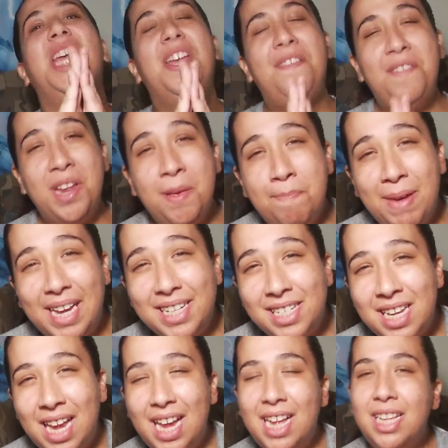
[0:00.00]
evening, bass
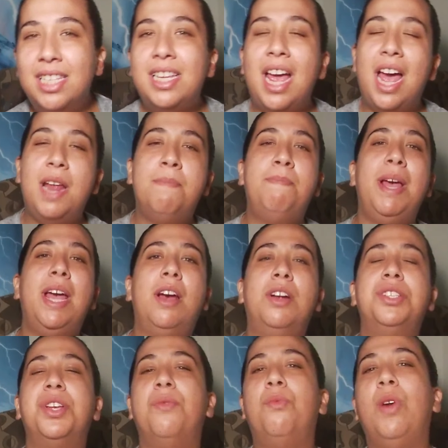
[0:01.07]
heads,
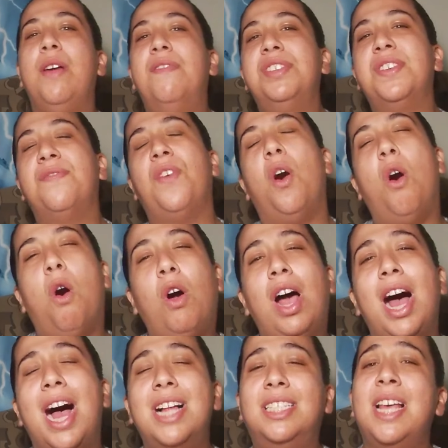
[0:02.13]
headbangers, and ravers of all
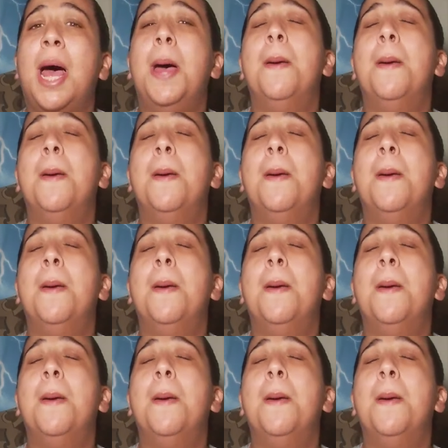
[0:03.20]
kinds.